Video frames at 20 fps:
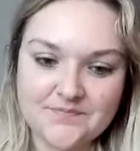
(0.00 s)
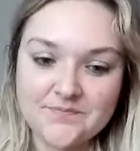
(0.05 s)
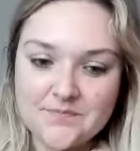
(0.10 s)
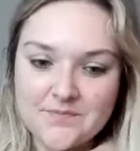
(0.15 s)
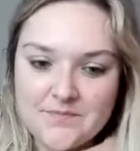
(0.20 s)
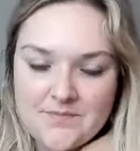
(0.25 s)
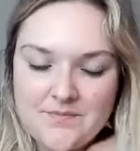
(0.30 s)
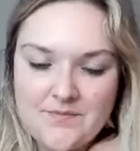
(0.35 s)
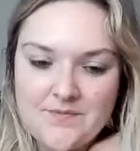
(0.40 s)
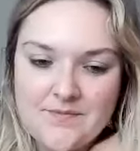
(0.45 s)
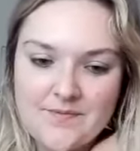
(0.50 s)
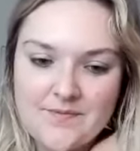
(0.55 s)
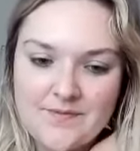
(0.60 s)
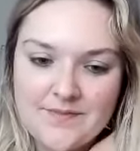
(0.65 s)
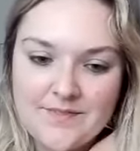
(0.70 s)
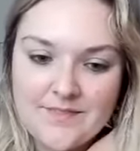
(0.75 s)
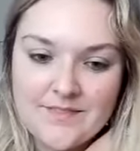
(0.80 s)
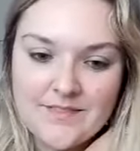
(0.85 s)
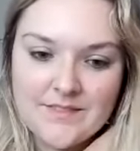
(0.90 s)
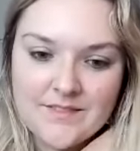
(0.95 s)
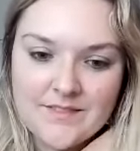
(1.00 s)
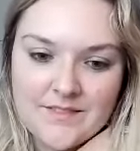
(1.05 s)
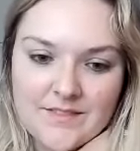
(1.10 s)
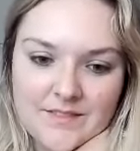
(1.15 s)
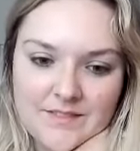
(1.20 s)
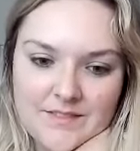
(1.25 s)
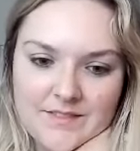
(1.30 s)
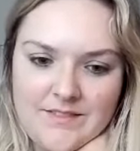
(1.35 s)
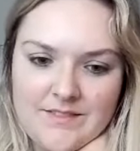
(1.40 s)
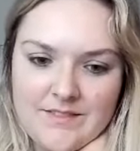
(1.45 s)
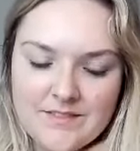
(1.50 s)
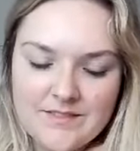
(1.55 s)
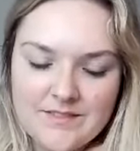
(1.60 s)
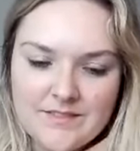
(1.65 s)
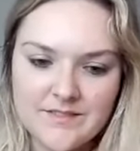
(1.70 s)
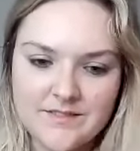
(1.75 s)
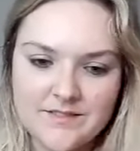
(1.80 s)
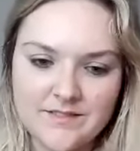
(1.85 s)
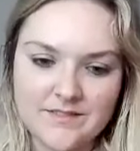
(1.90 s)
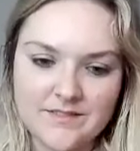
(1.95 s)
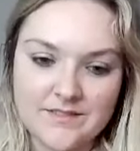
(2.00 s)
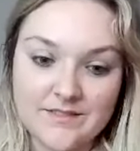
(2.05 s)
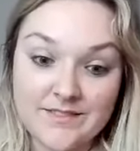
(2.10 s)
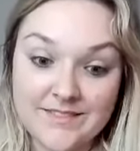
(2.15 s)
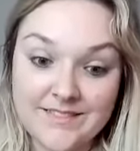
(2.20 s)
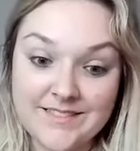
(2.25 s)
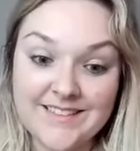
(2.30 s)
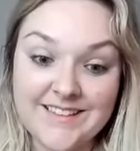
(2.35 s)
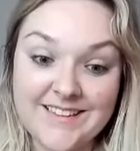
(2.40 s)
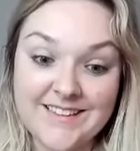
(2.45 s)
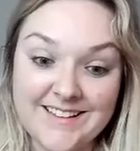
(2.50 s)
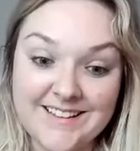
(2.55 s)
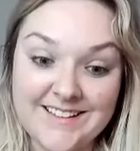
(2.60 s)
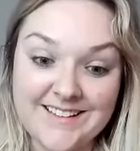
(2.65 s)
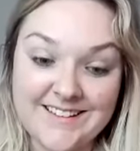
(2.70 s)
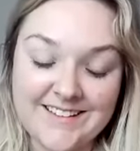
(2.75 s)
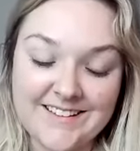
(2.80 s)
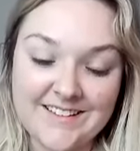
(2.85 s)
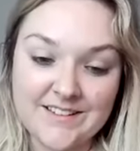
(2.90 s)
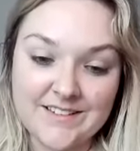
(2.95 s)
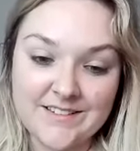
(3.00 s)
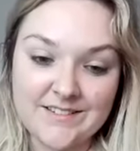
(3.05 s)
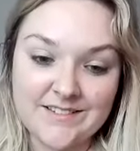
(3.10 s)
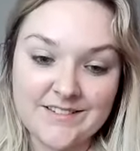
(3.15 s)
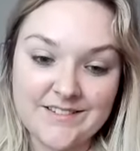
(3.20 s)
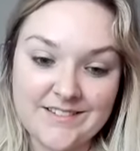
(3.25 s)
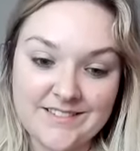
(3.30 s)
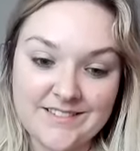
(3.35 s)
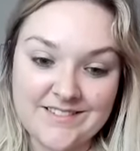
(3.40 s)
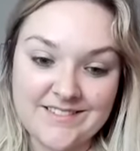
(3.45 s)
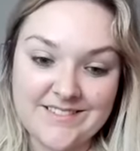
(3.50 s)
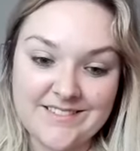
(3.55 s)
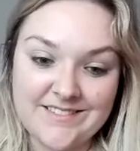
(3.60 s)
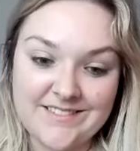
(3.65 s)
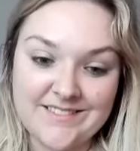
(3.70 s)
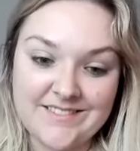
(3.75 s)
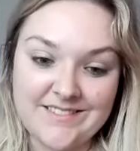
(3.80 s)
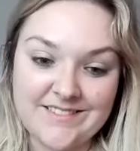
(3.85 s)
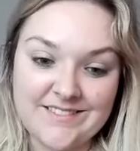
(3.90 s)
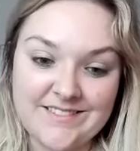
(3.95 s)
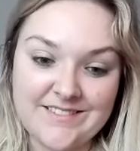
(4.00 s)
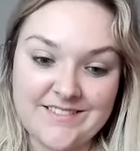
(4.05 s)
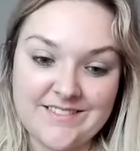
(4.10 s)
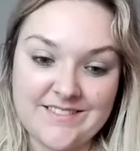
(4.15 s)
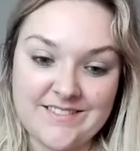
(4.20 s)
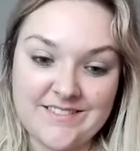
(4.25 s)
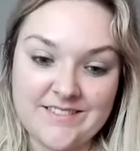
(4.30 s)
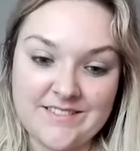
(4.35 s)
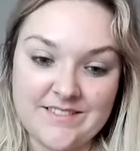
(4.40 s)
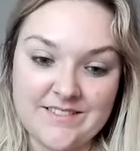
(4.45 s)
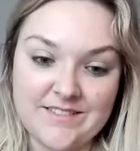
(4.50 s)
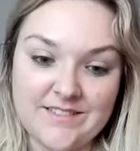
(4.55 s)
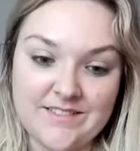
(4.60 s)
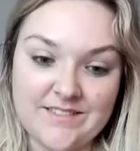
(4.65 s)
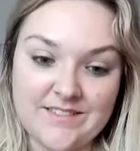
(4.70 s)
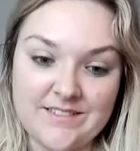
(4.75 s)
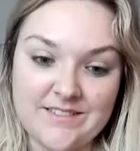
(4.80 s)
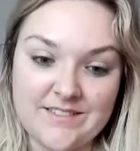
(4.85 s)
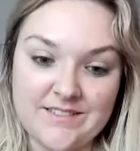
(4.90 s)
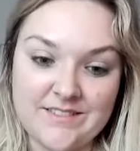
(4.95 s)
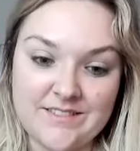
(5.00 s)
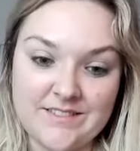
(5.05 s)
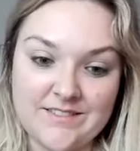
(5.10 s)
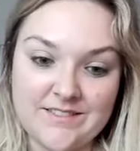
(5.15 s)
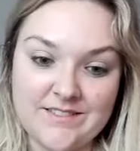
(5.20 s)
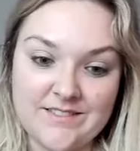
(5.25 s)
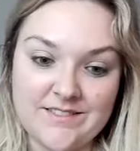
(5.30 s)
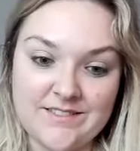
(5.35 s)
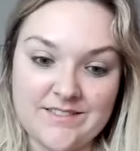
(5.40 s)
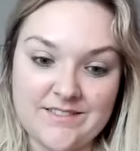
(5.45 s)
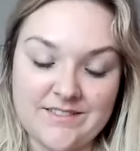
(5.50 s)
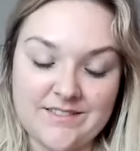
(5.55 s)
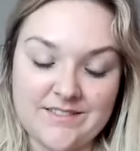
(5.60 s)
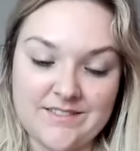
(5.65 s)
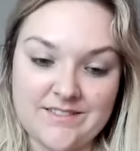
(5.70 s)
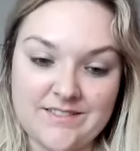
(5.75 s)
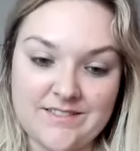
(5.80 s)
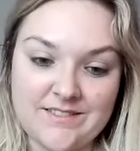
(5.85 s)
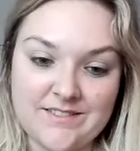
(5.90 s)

(not speaking)